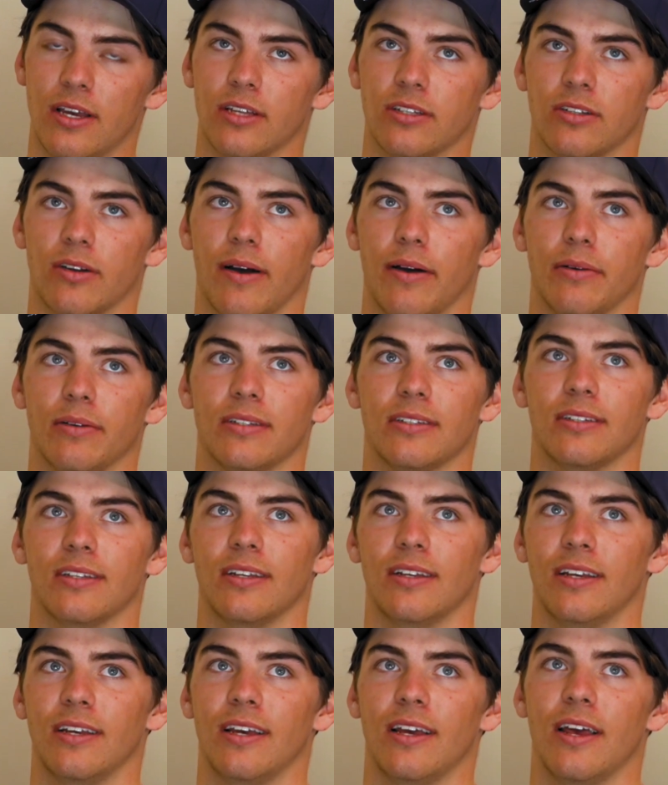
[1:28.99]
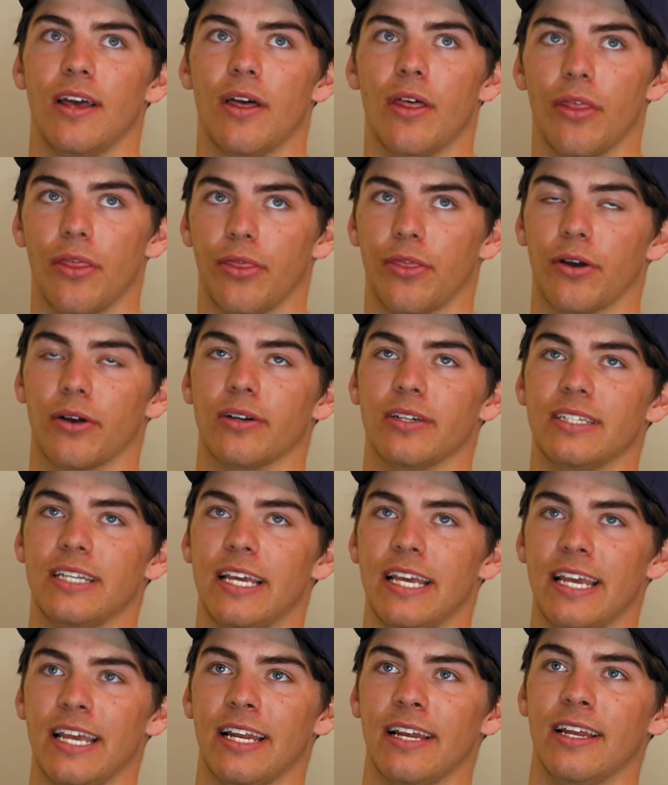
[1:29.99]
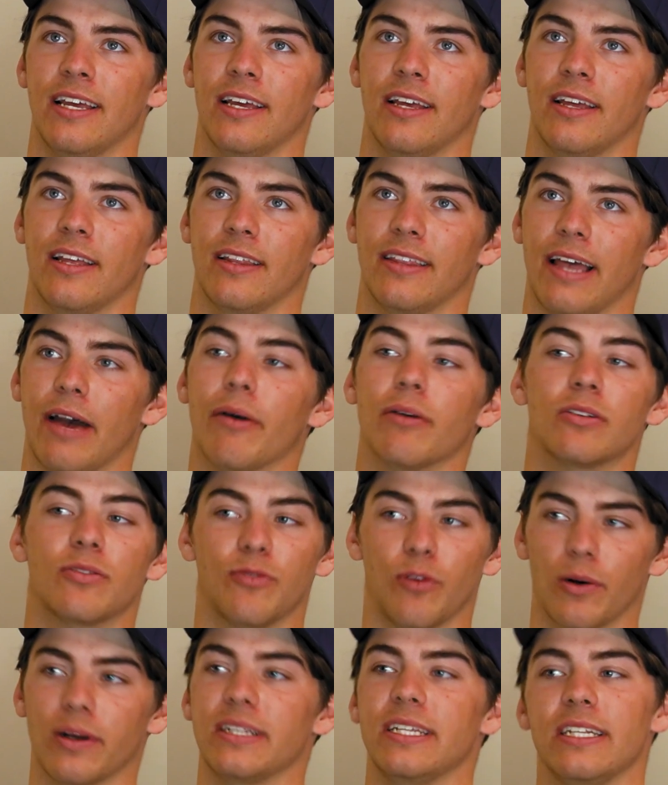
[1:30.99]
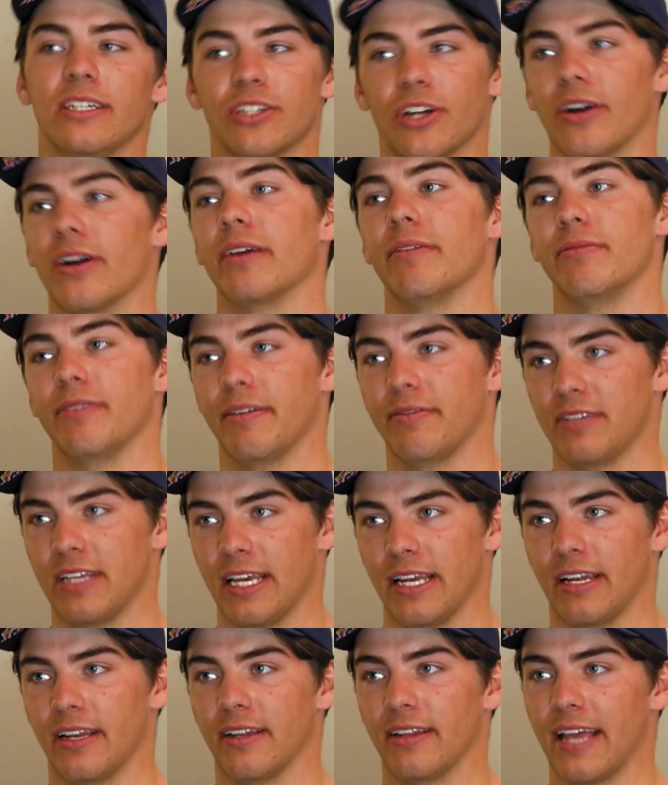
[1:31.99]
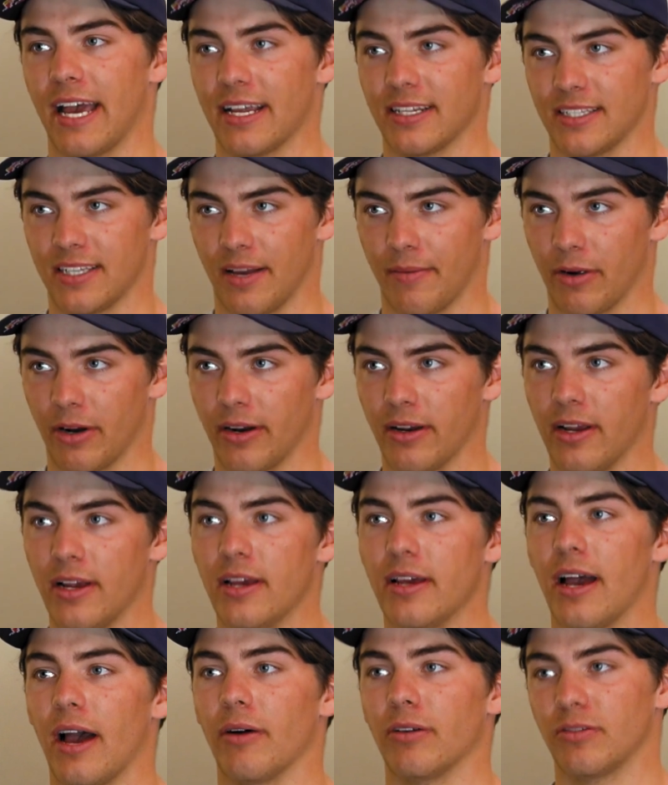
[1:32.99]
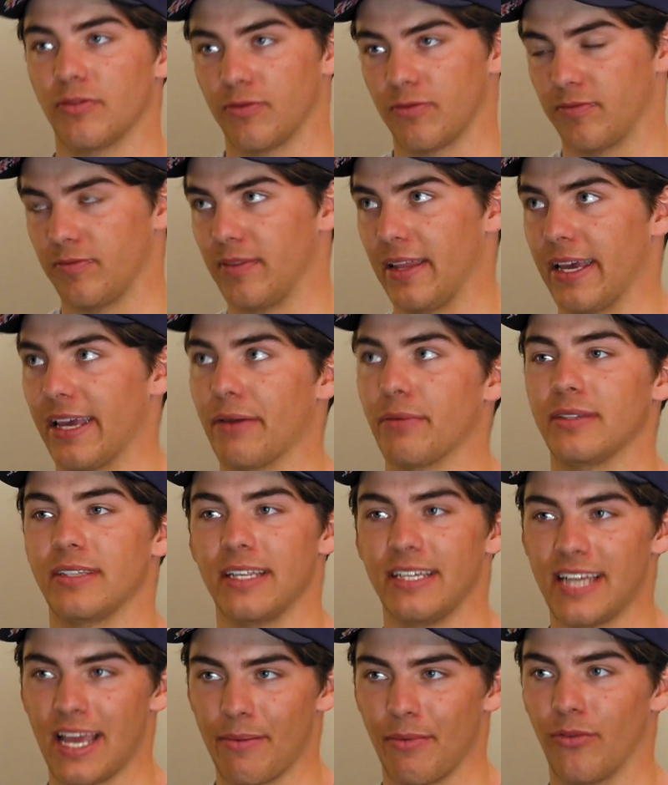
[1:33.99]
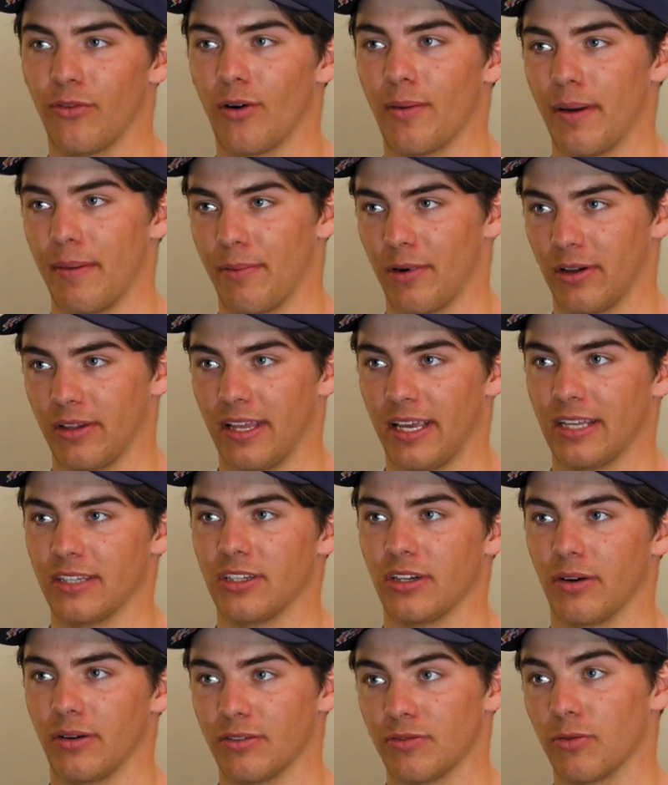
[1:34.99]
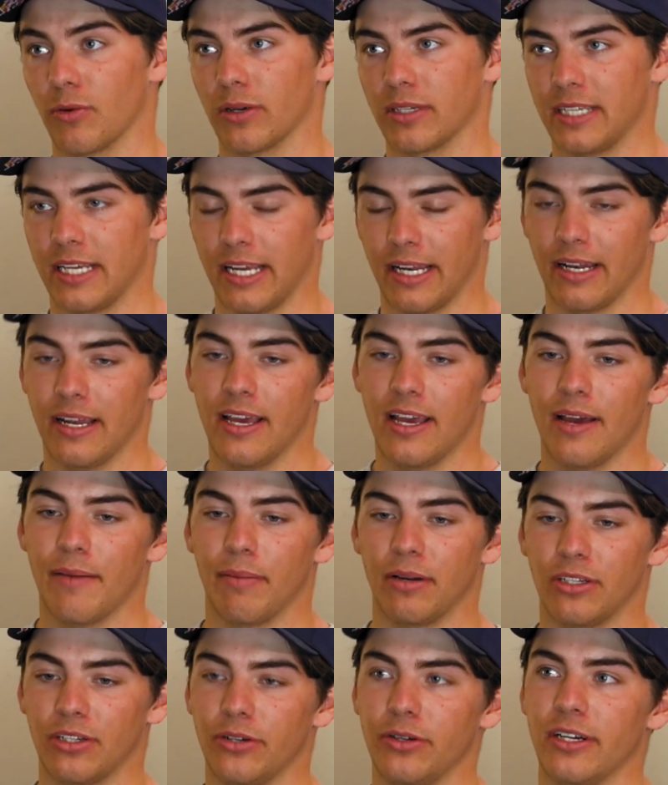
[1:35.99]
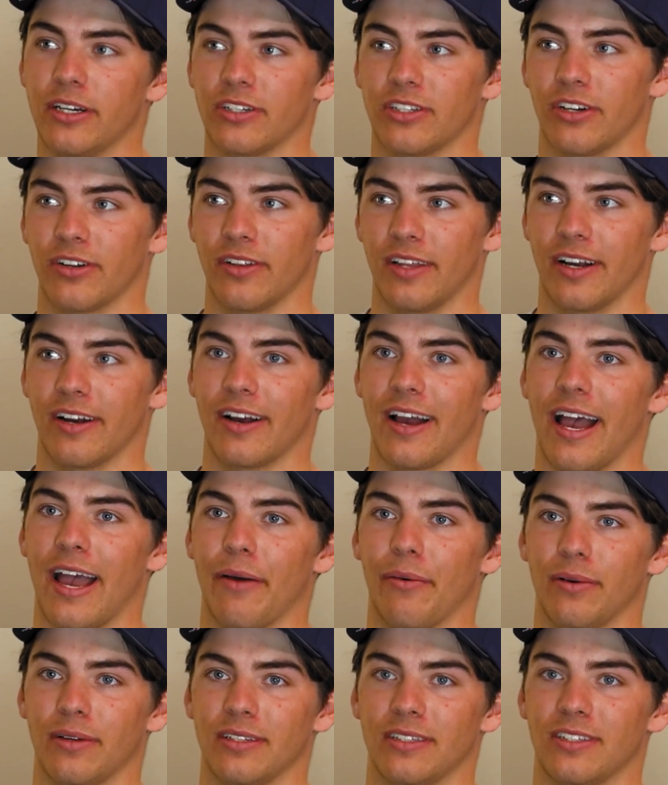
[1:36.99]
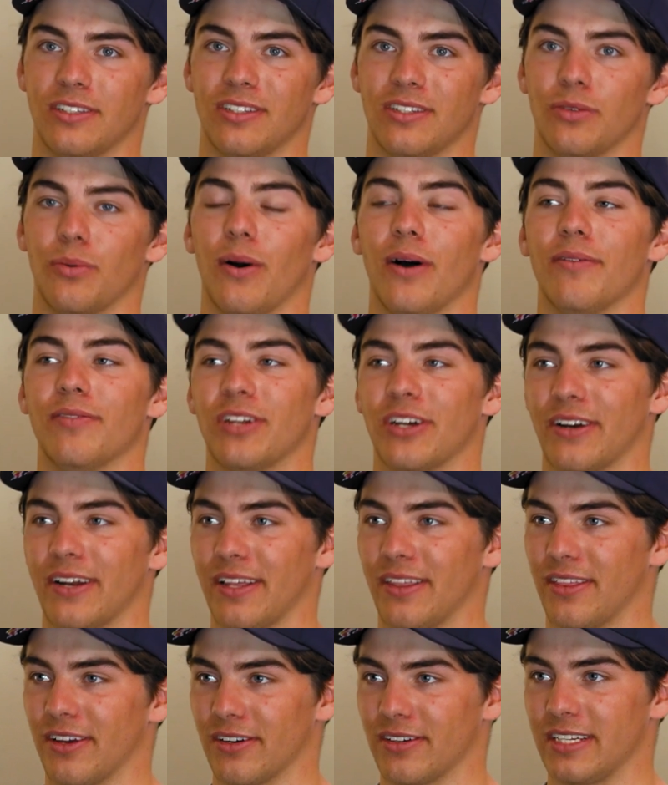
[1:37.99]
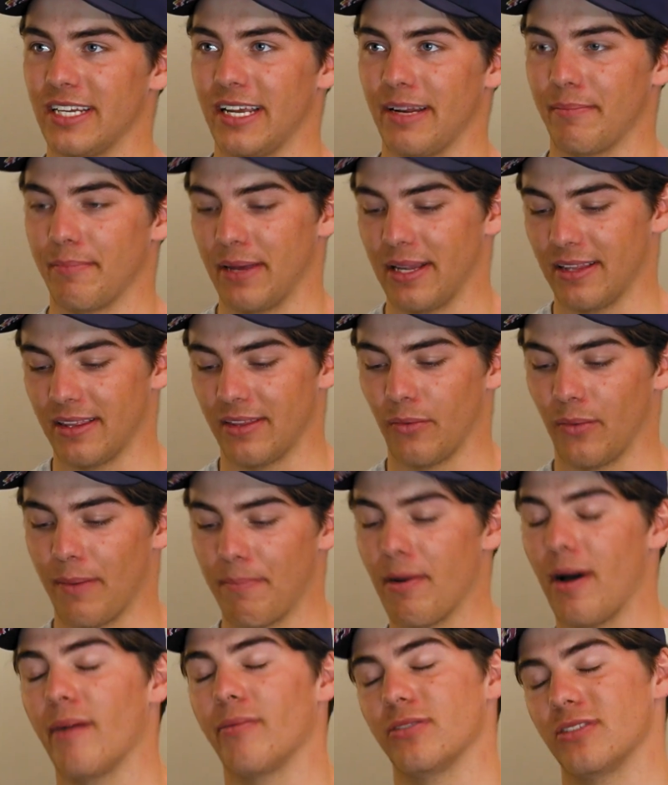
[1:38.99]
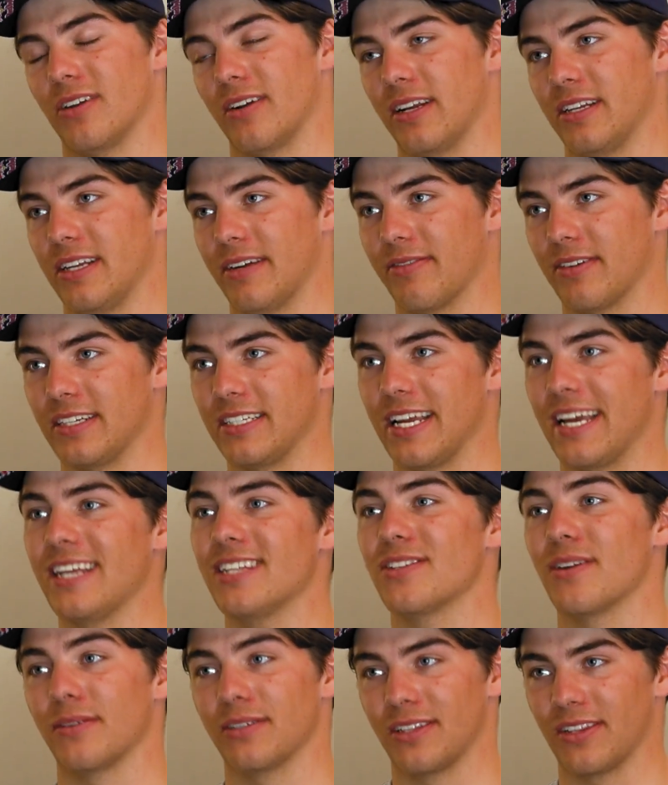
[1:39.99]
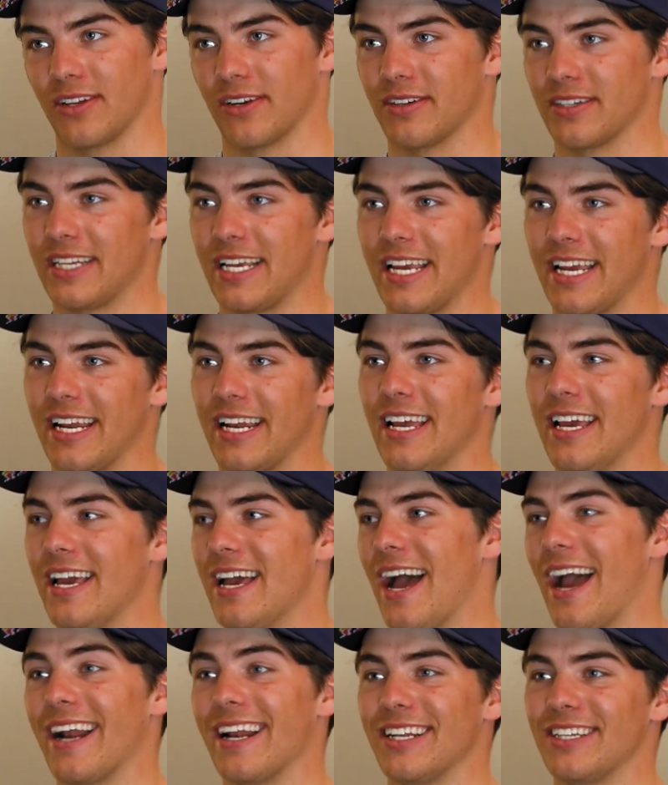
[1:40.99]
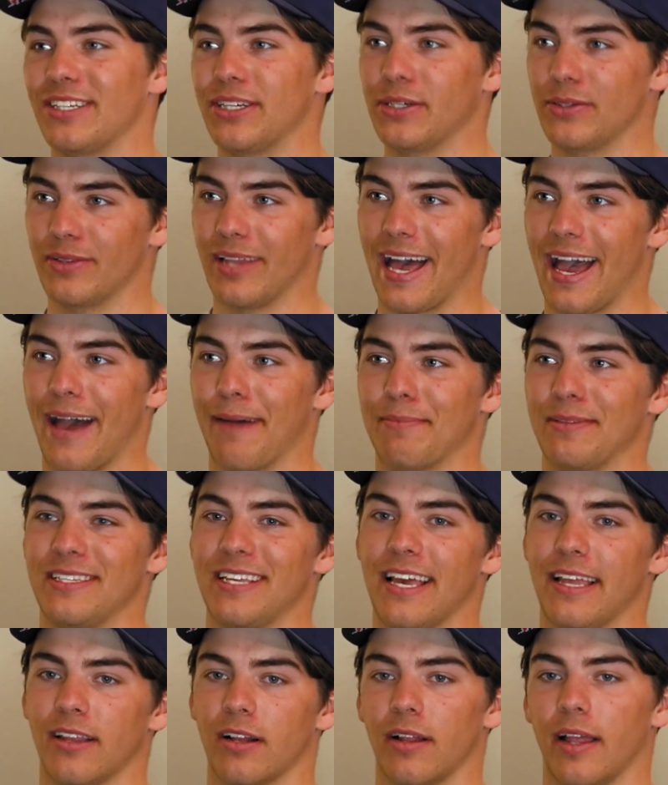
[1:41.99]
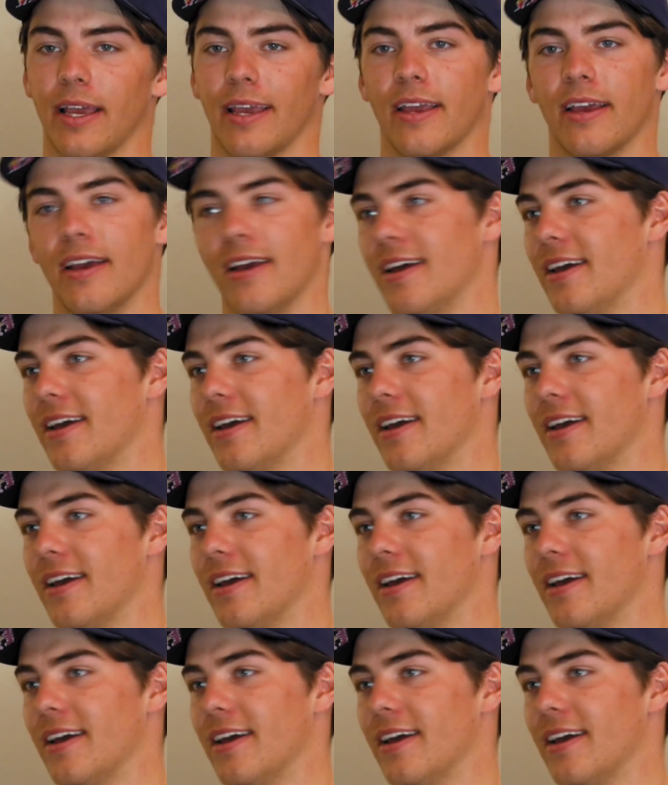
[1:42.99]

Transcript: 13. That was 14 turning 15 that summer. Okay. I was like, it was the day before my birthday, so I was 14. But 2 years earlier, I was 12 turning 13, but the whip off was on a different date. So I was 13. I did 2 laps, and they're like,